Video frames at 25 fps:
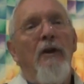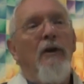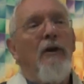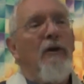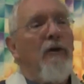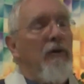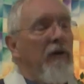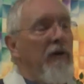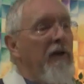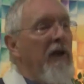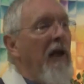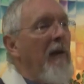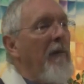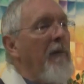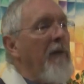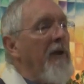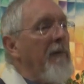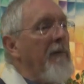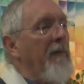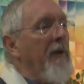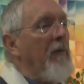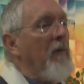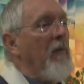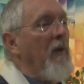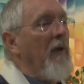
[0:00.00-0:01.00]
could that be a
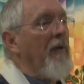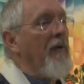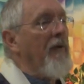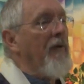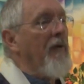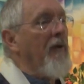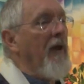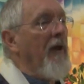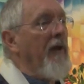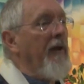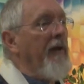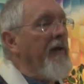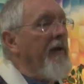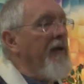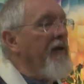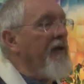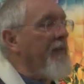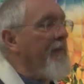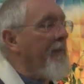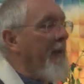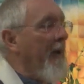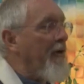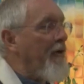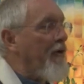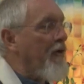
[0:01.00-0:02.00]
bit one-sided?
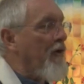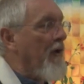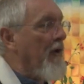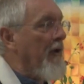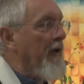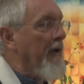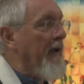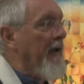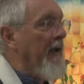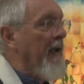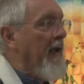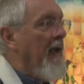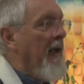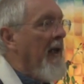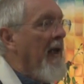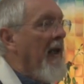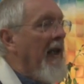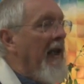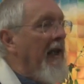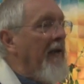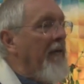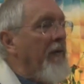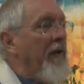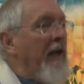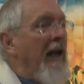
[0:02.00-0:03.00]
Especially
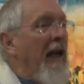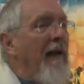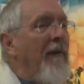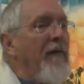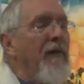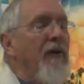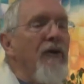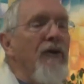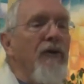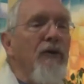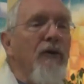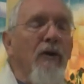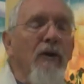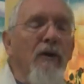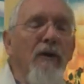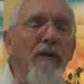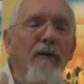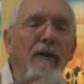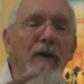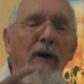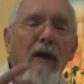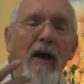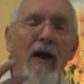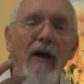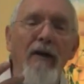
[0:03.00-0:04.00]
if we have the sort
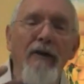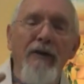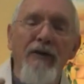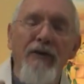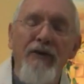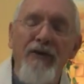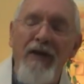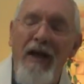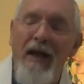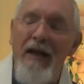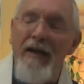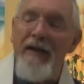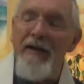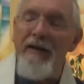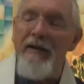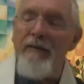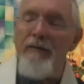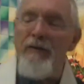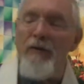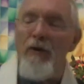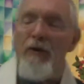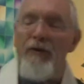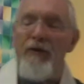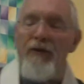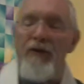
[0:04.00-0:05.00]
of understanding
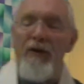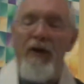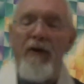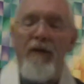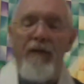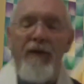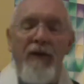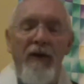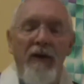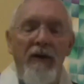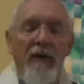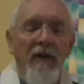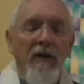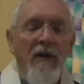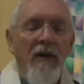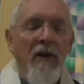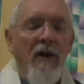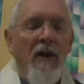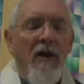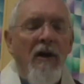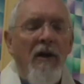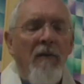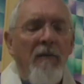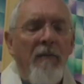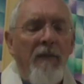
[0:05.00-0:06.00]
of non-self that
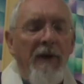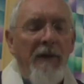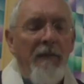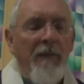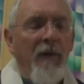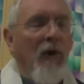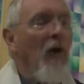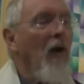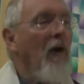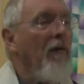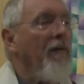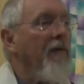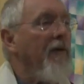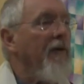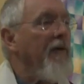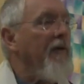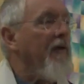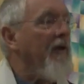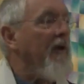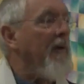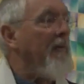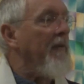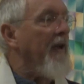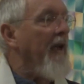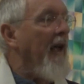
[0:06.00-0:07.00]
people often
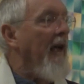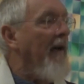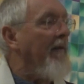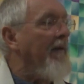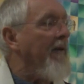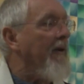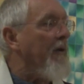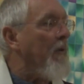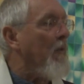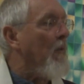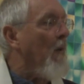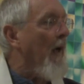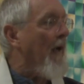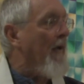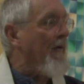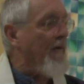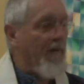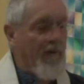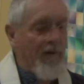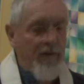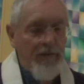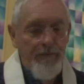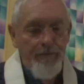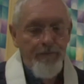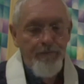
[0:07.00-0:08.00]
seem to have in the
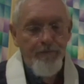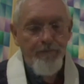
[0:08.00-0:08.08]
West.